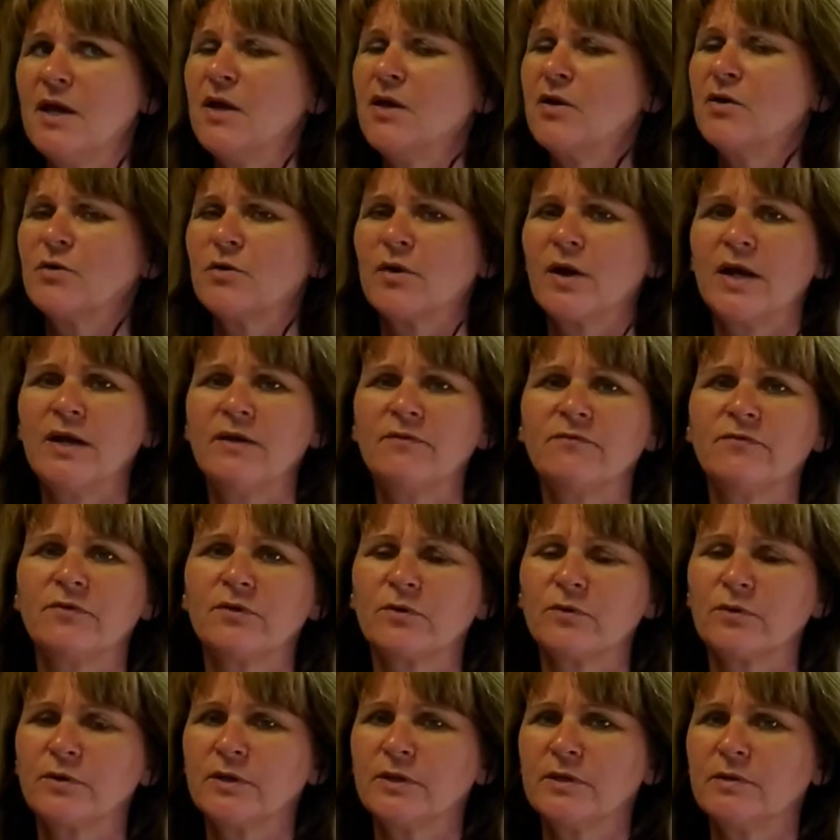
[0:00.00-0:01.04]
Great for
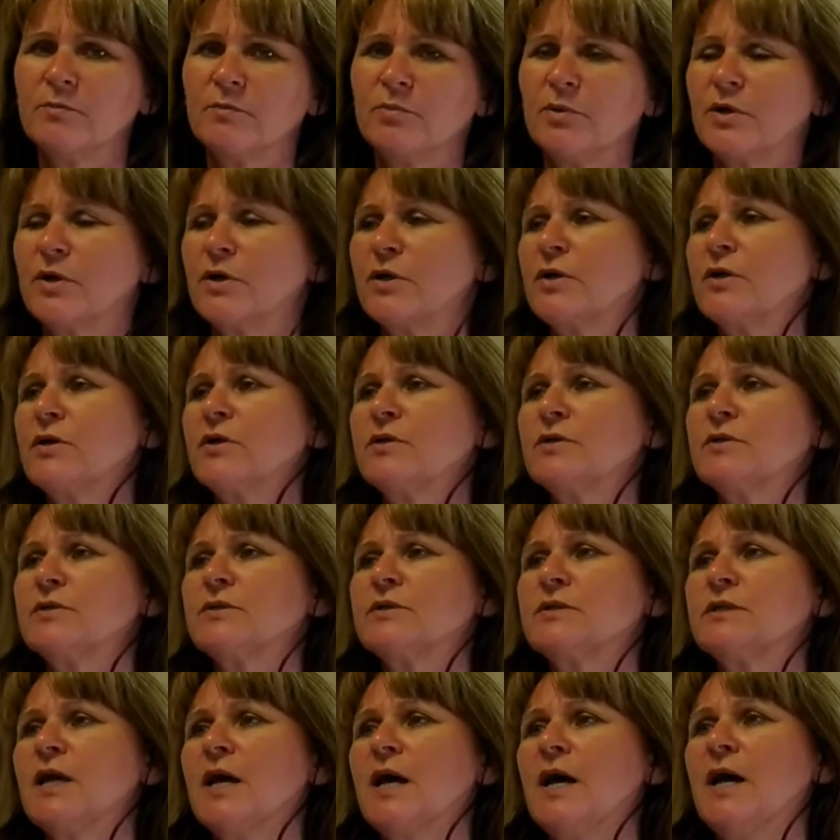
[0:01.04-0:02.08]
grilling
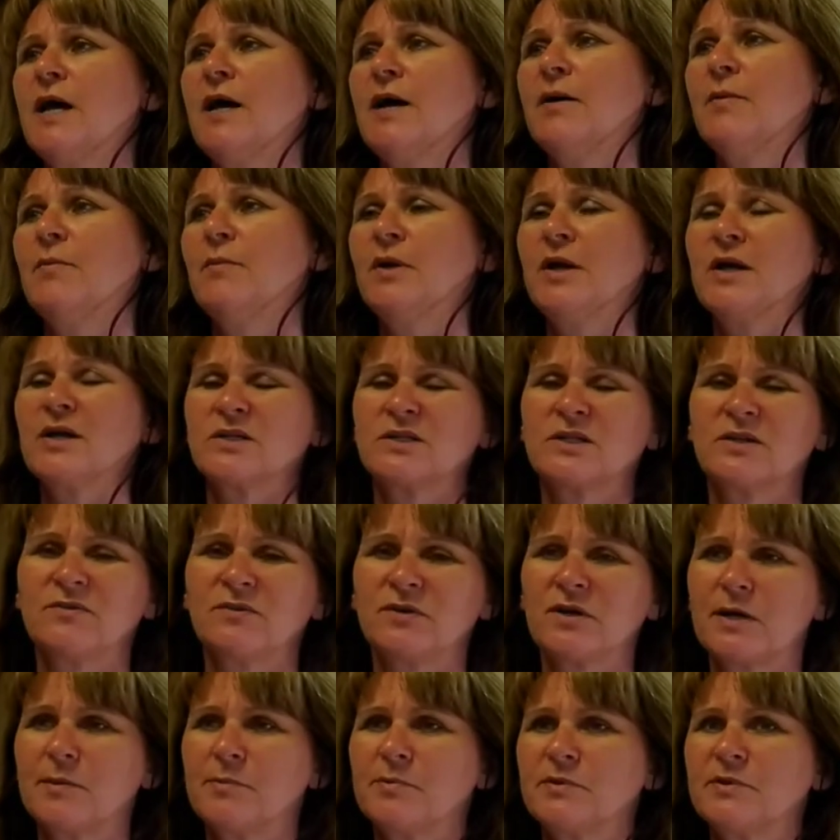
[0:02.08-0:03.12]
burgers. We actually have
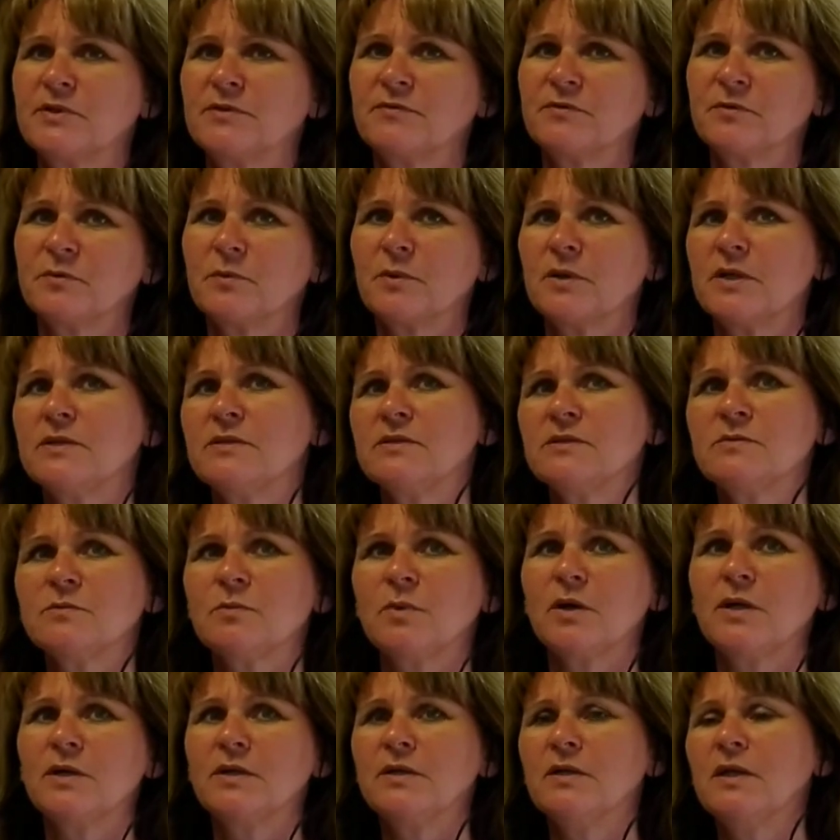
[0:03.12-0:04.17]
a couple different ones.
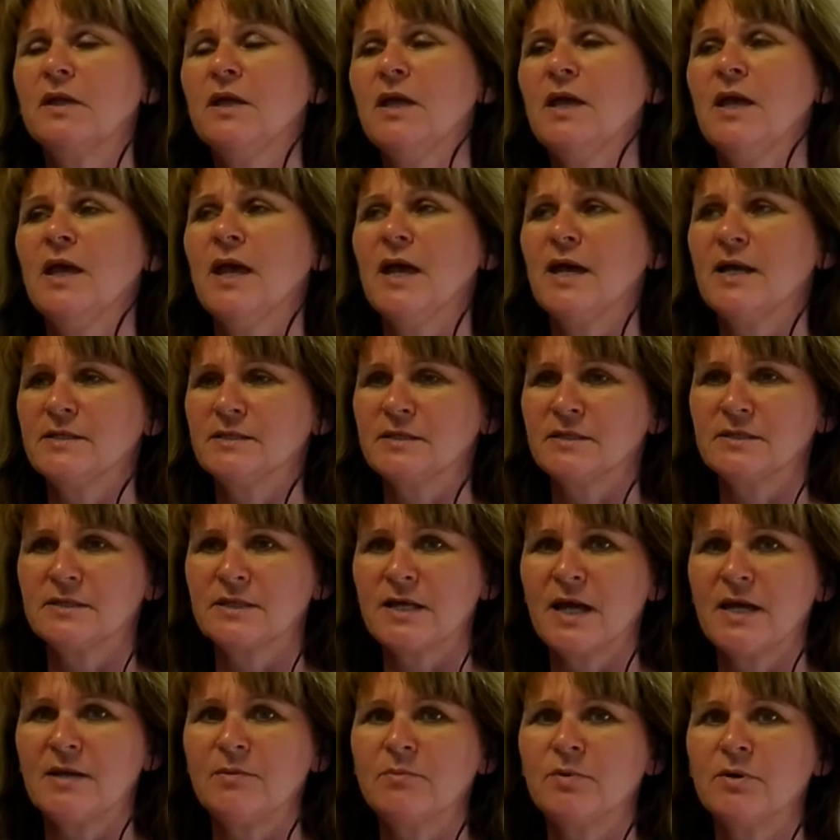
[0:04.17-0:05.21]
One has a
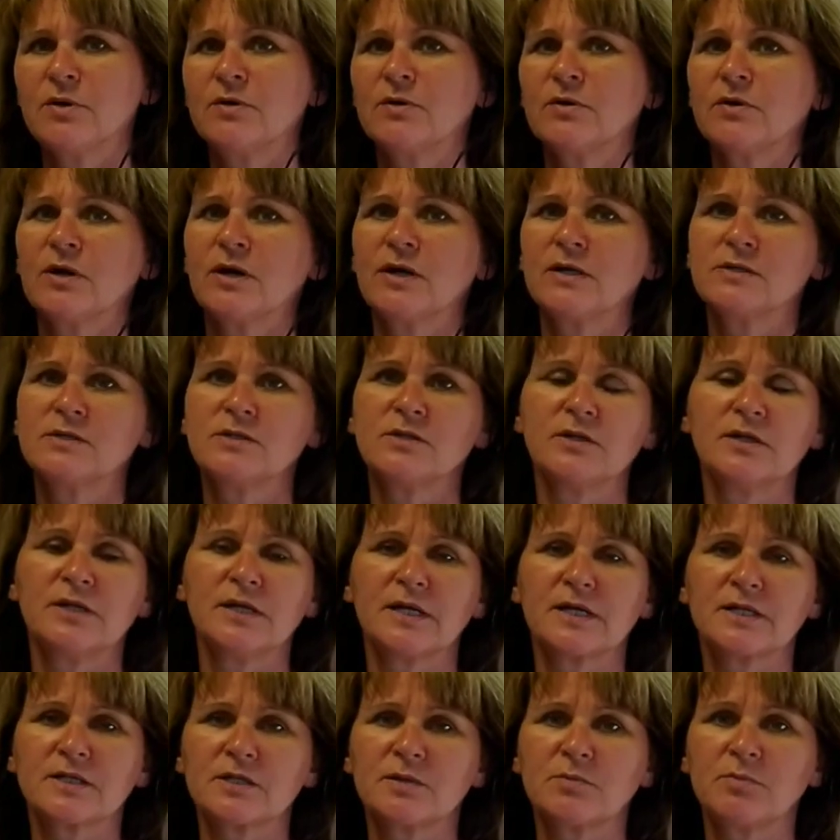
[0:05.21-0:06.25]
side burner on, so you can
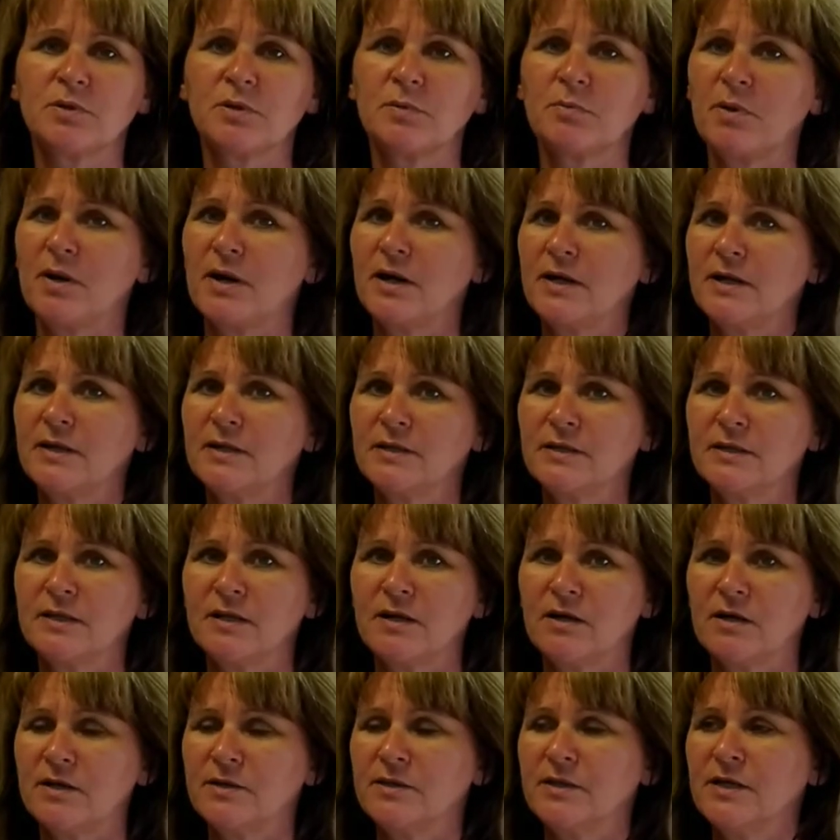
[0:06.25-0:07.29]
actually put a pot
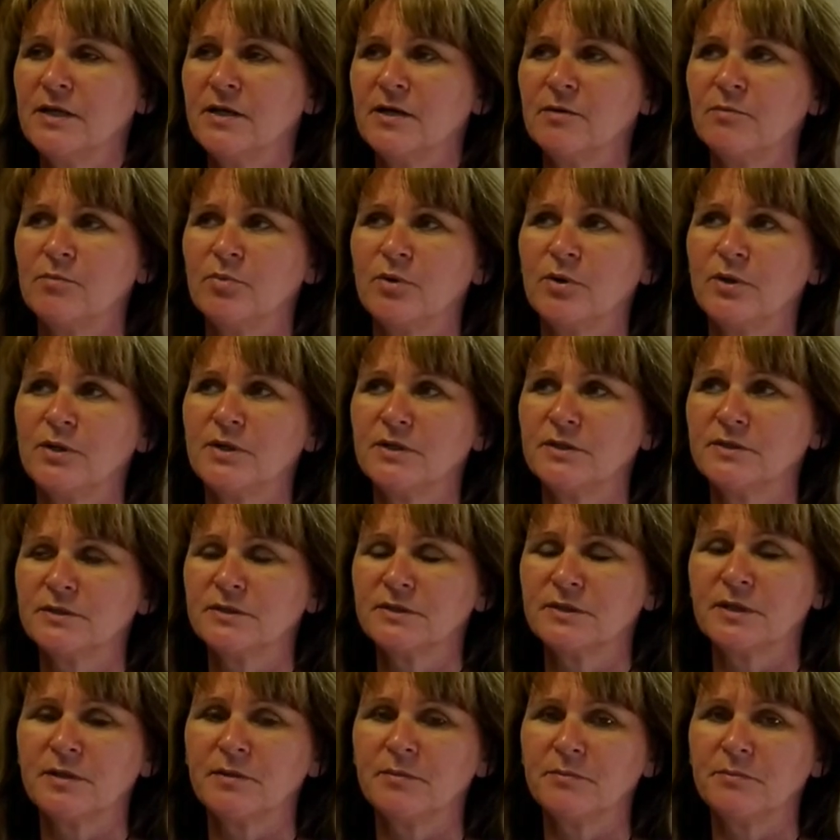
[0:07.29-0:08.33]
on there, boil
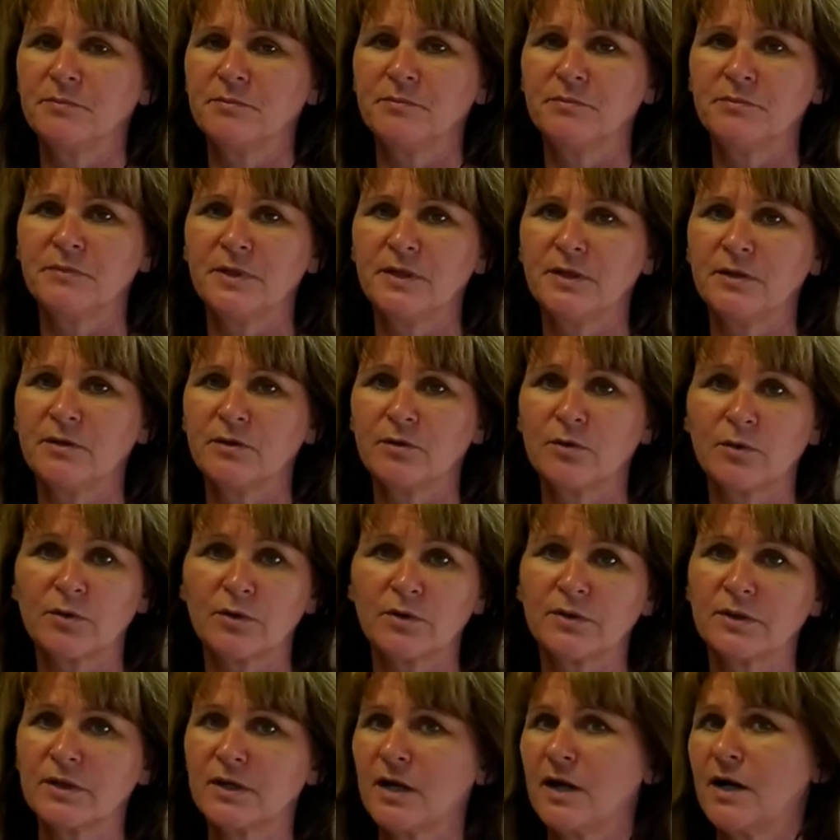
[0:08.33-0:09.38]
some, corn
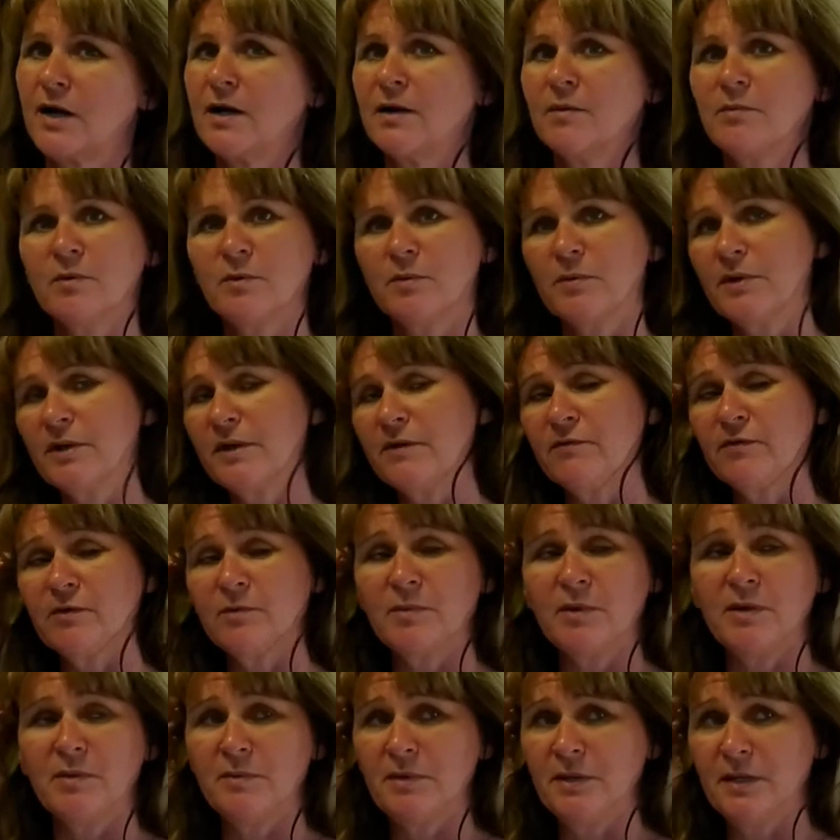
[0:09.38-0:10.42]
on the cob or whatever you
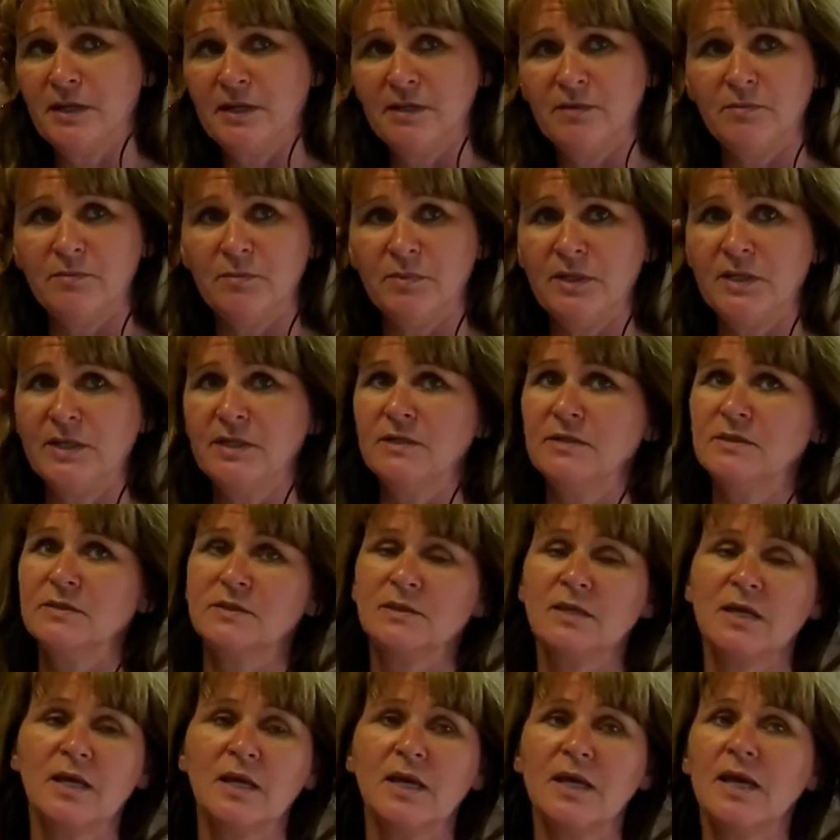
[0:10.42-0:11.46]
might be heating, beans,
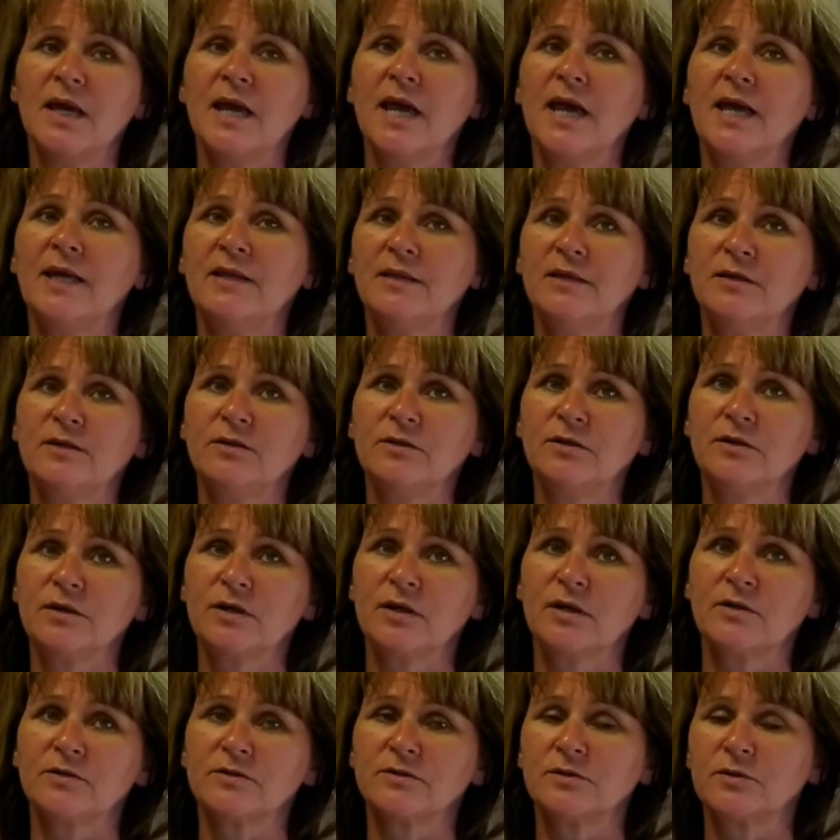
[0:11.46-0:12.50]
and then you can
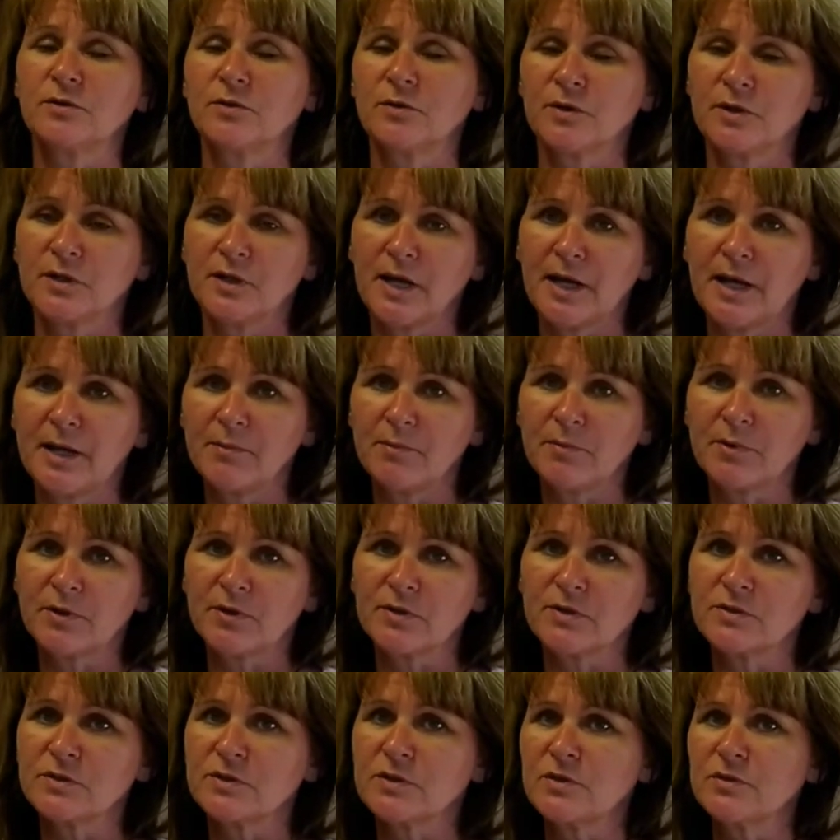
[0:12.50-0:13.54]
also grill
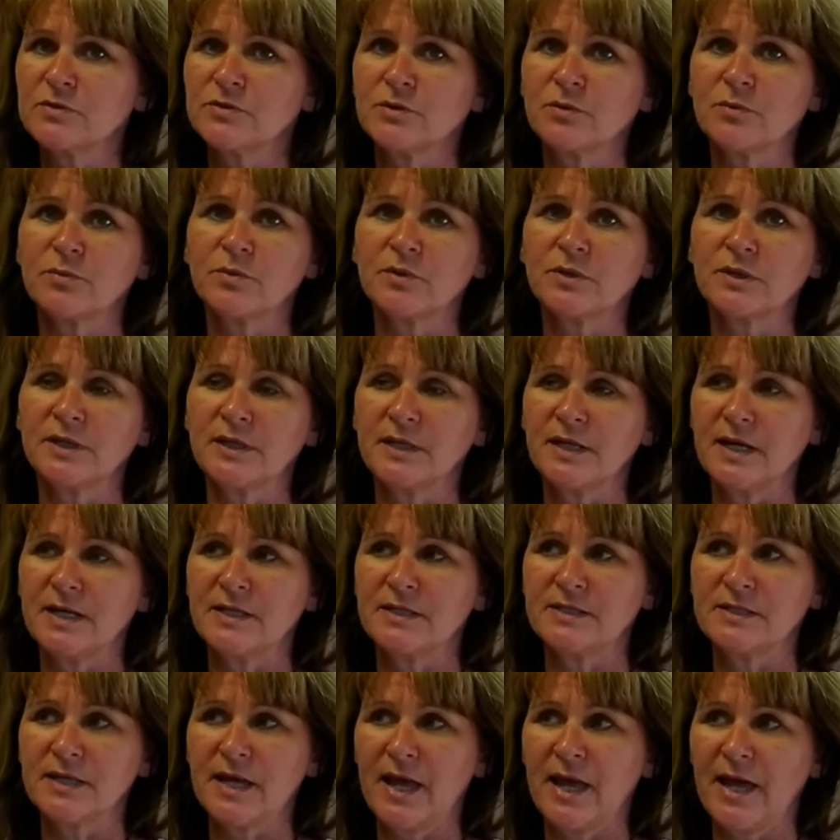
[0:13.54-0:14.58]
hamburgers. Those are really nice
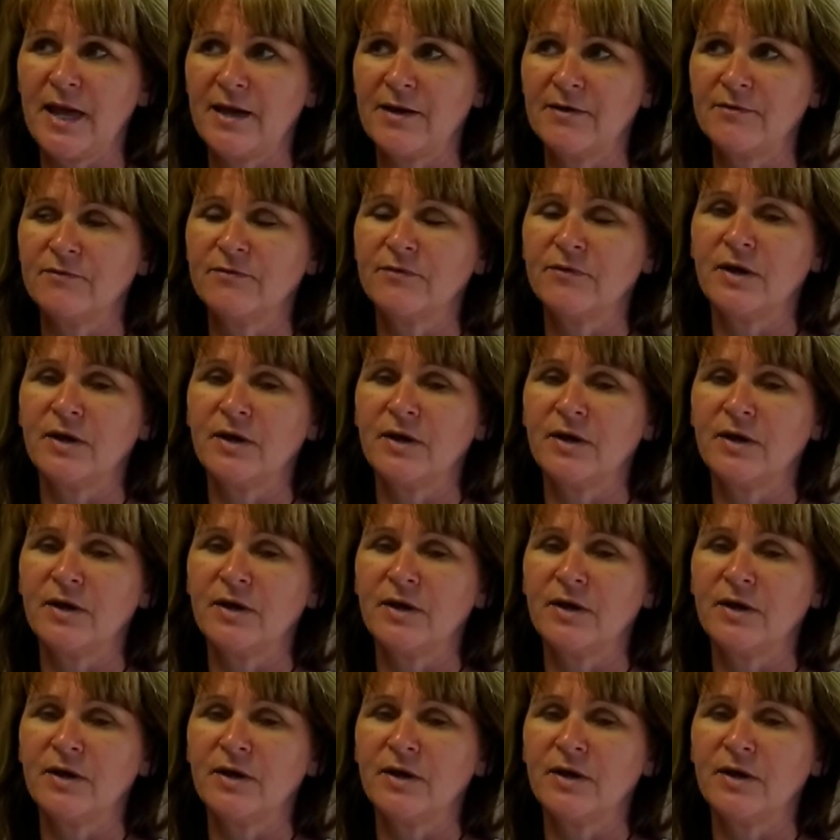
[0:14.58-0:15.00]
to have.